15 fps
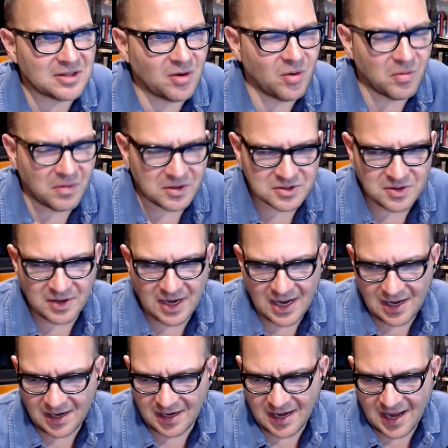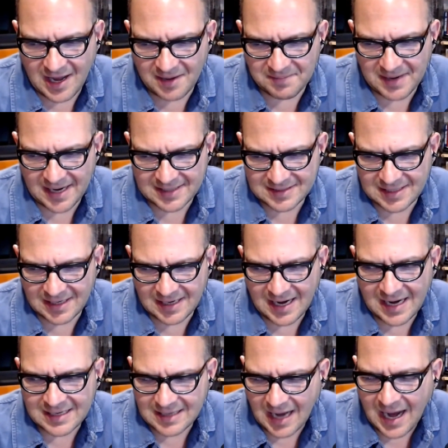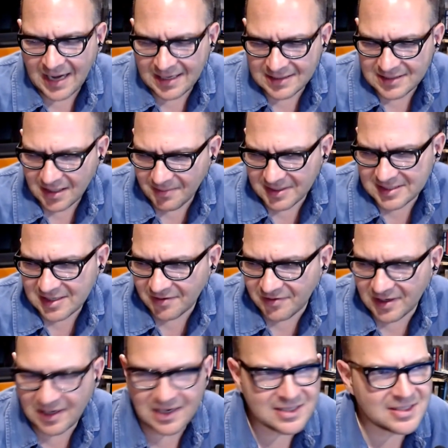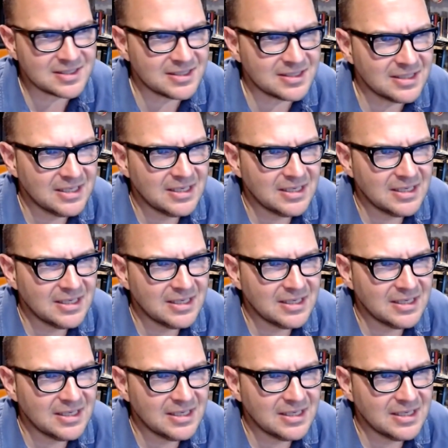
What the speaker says: the whole world's going to hell in a handbasket, I can tell myself at least